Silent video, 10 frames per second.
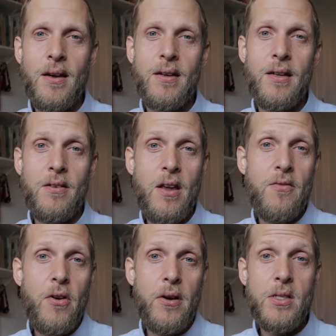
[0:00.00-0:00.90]
in
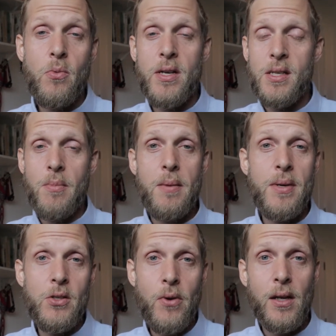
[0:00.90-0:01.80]
various ways. It might
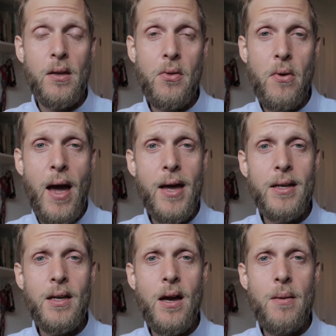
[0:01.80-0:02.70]
be directly through ad
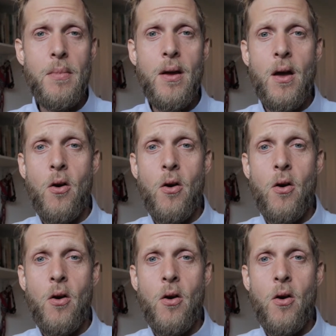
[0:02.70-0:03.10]
income,